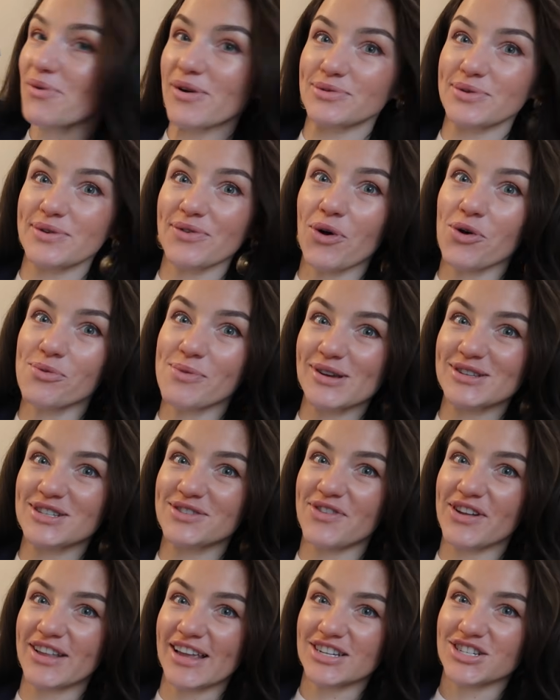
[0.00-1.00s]
which we've almost
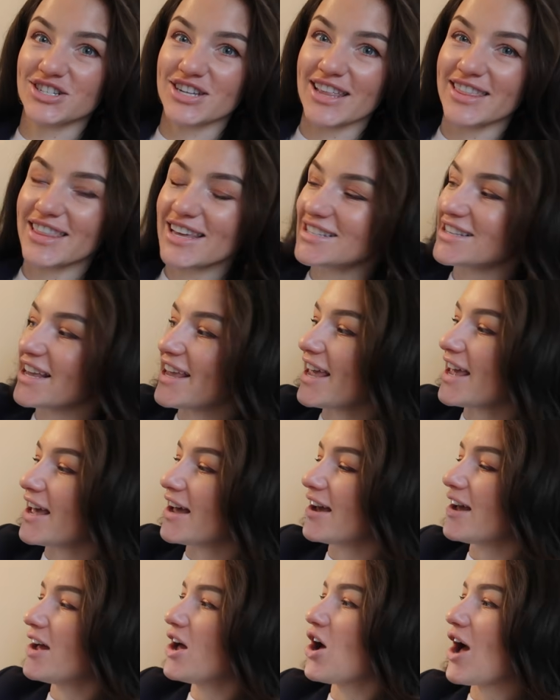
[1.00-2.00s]
finished. And this
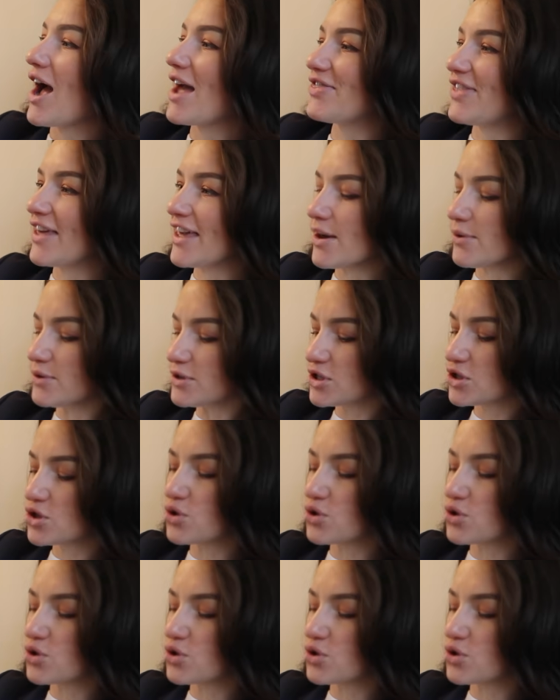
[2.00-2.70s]
here, I think it was